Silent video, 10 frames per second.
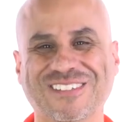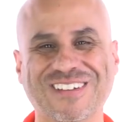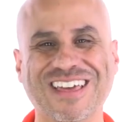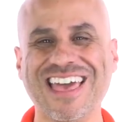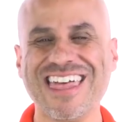of.
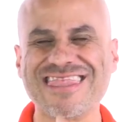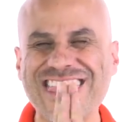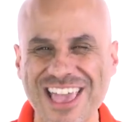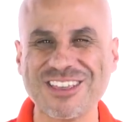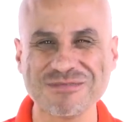
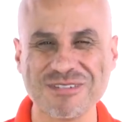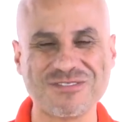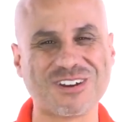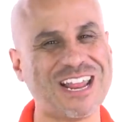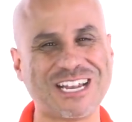Thank you so much
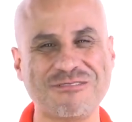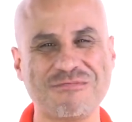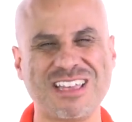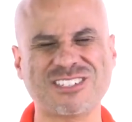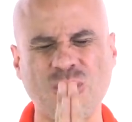for connecting with
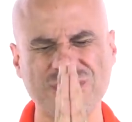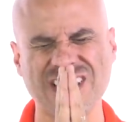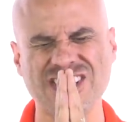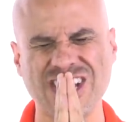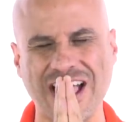me. As always,
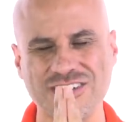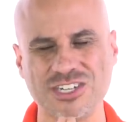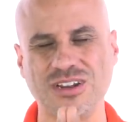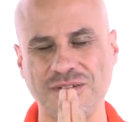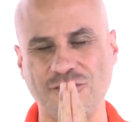I challenge
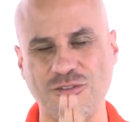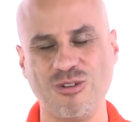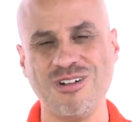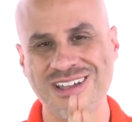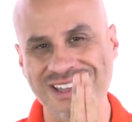you to live a
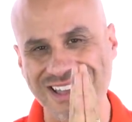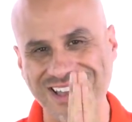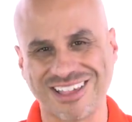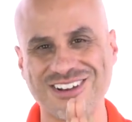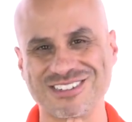full
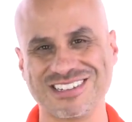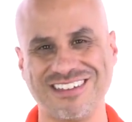and a conscious